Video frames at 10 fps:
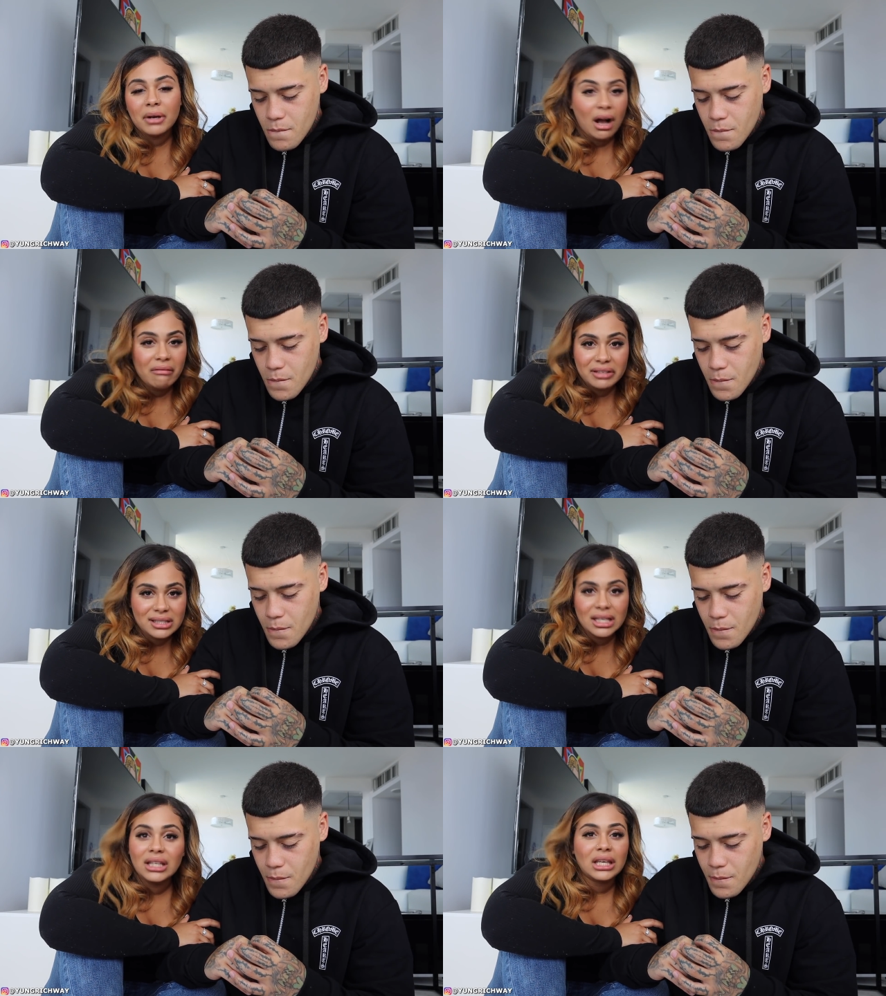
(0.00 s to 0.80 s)
Speaker 1: But
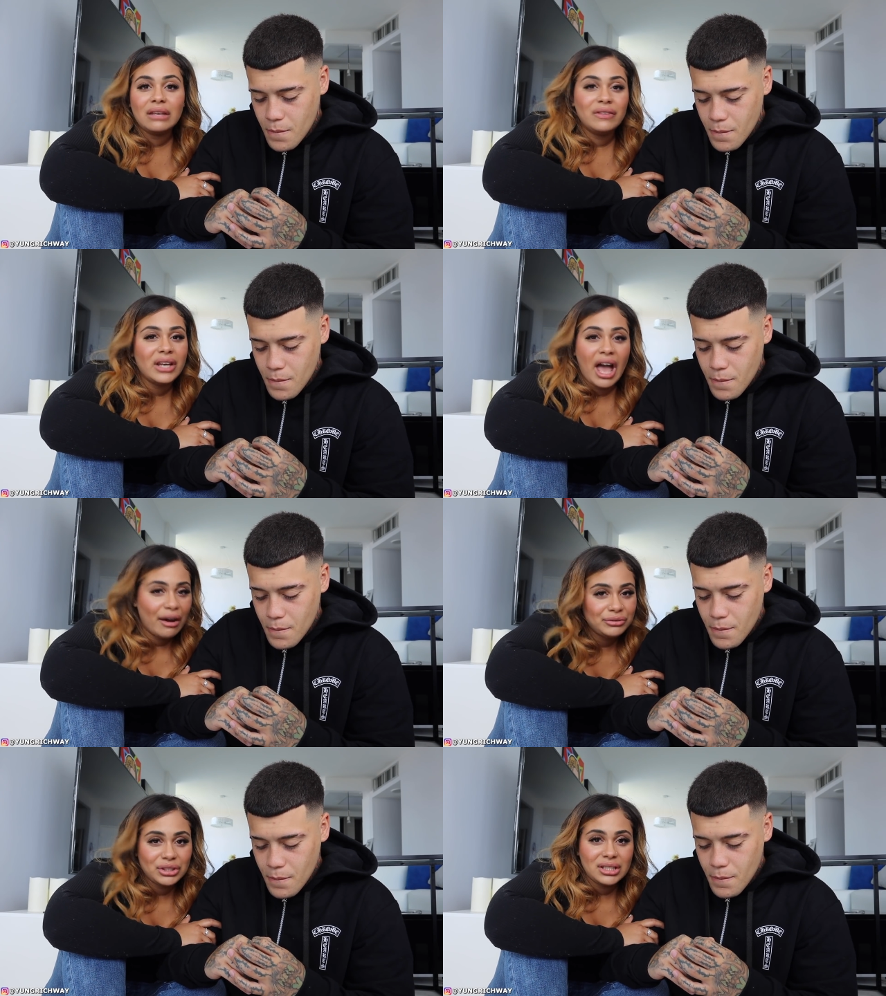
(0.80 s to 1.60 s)
obviously, like even
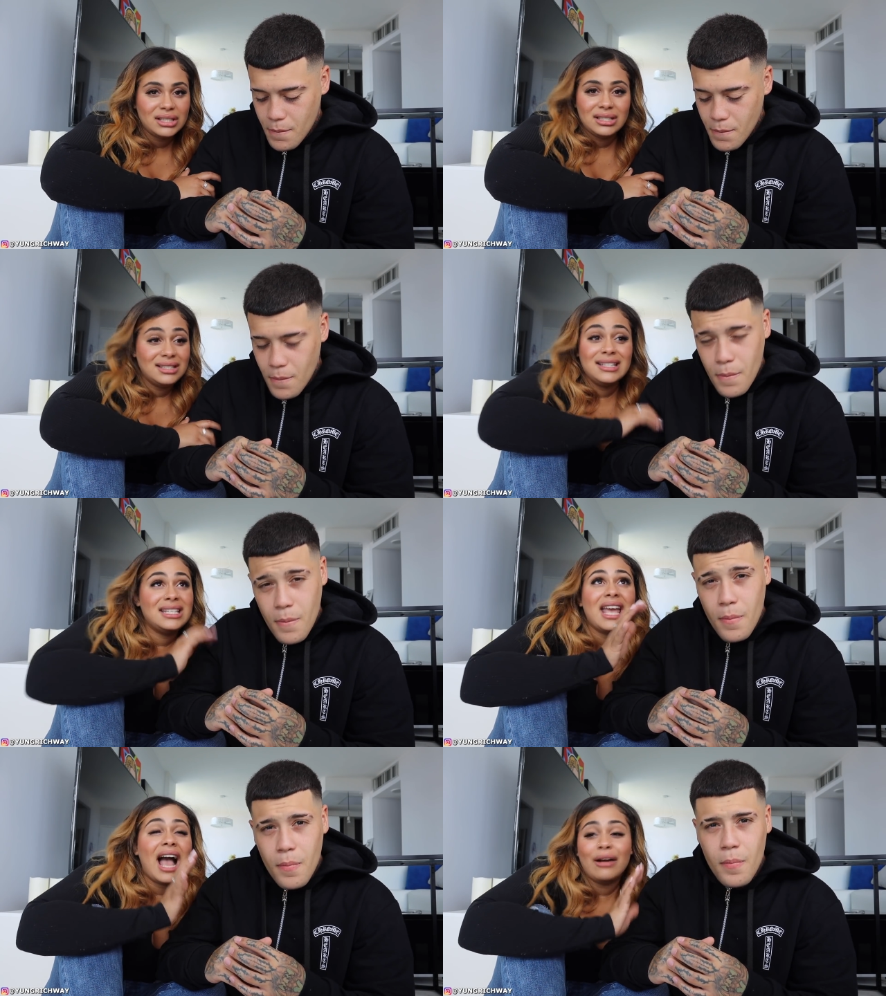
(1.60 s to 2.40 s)
after the
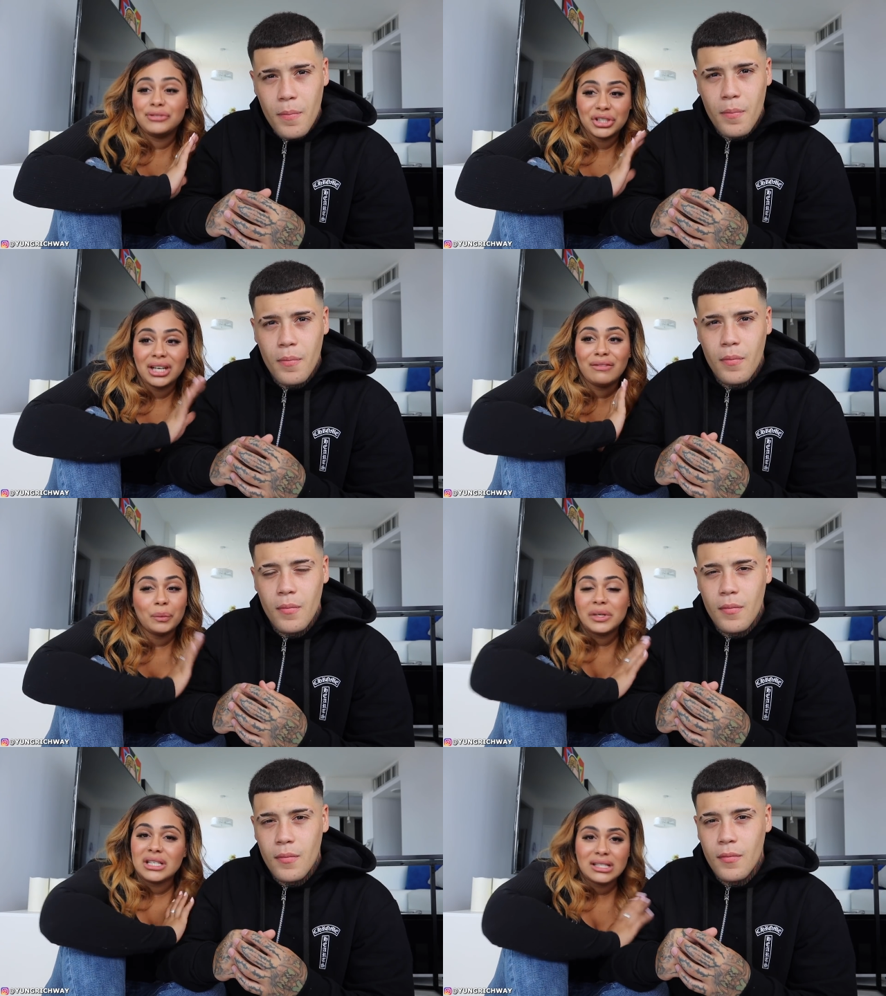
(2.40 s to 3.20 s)
the day after,
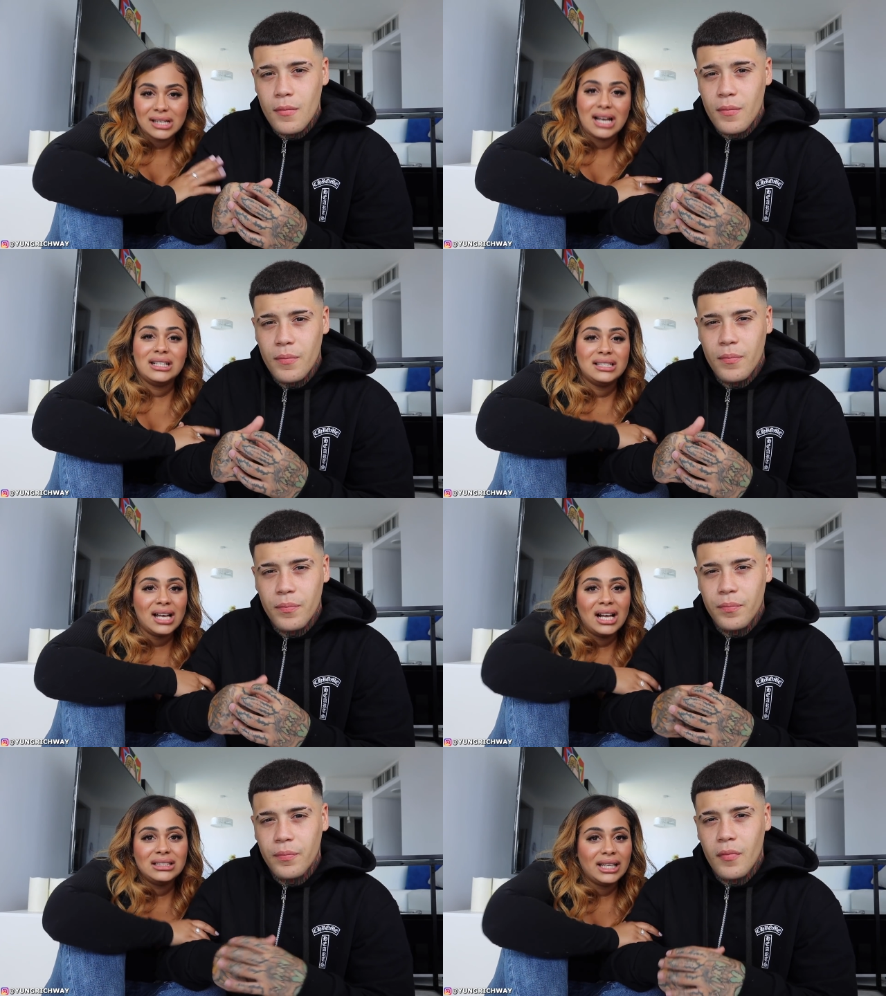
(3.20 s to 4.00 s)
even we
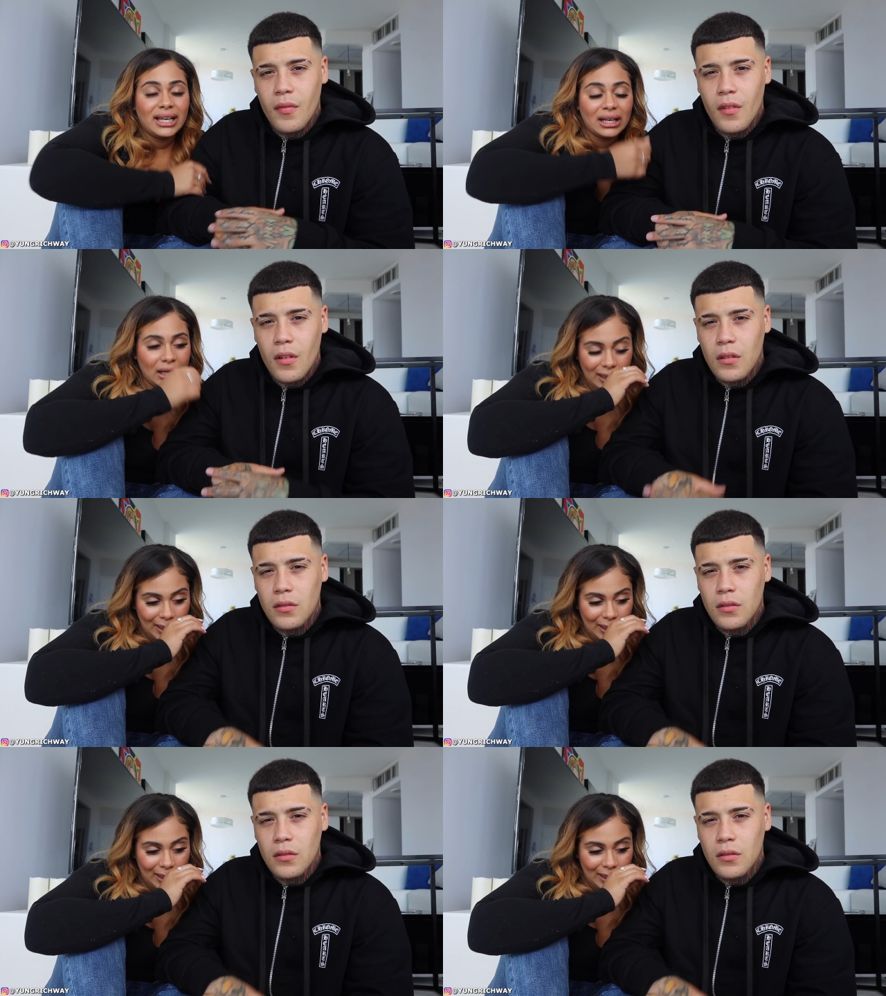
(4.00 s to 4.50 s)
decided that like